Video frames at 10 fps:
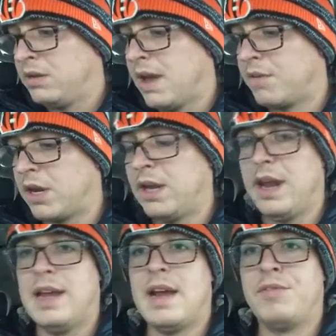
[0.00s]
Denver
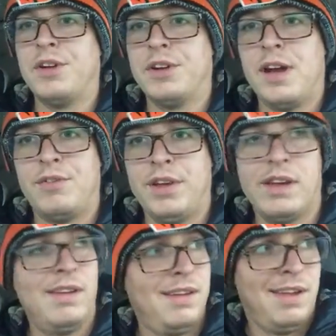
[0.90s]
getting 8 at
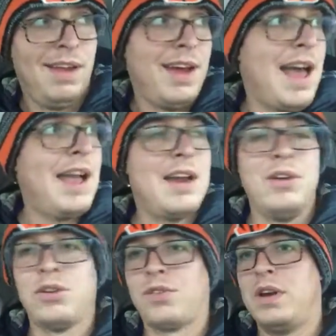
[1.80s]
Philadelphia. I got
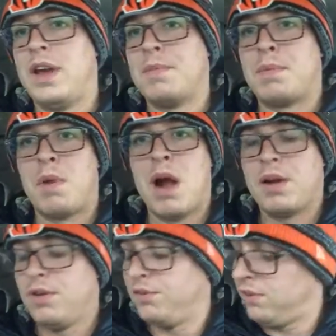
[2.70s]
news for you, Denver
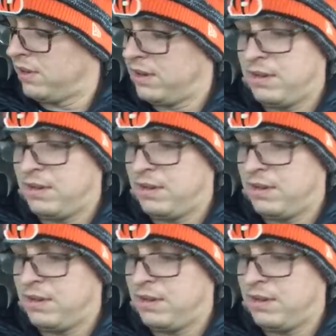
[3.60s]
Broncos.